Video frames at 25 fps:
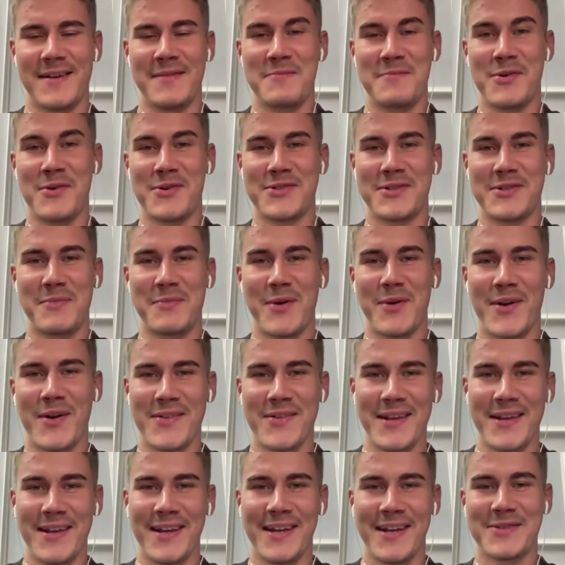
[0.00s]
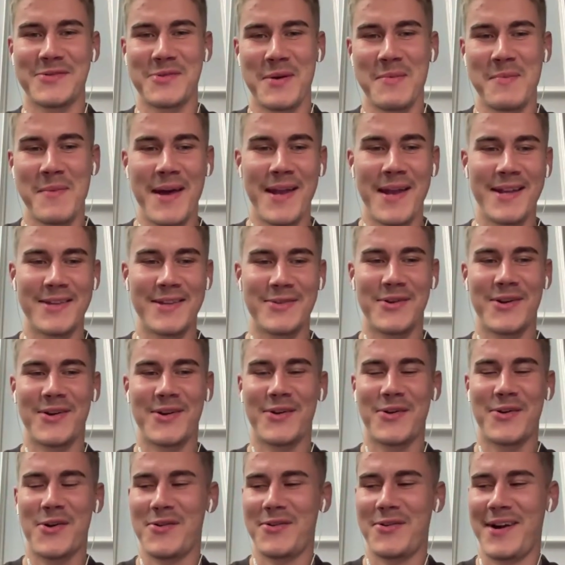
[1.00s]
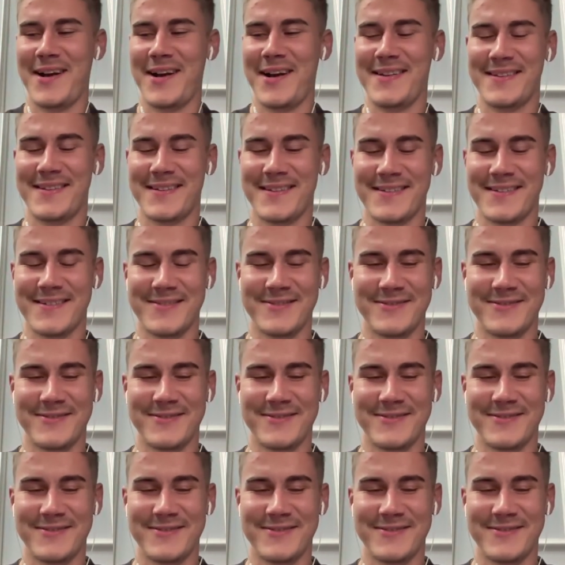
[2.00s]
The most important thing is we made it to the call, right?